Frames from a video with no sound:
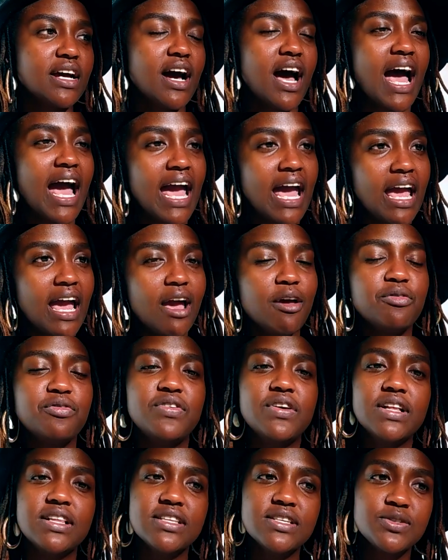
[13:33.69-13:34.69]
hi, I
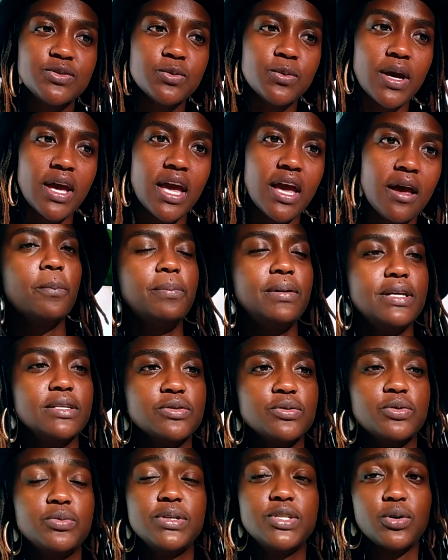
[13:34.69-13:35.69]
feel this way. Please,
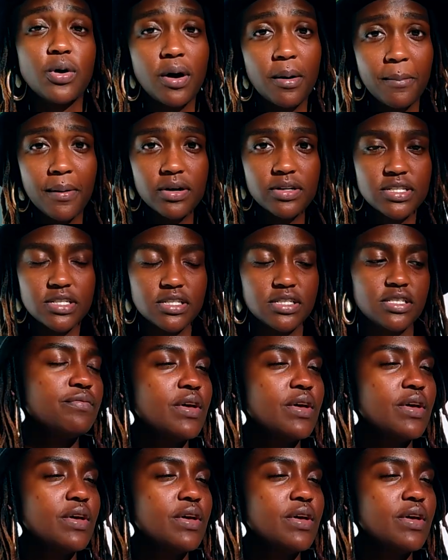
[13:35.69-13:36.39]
could we talk about it?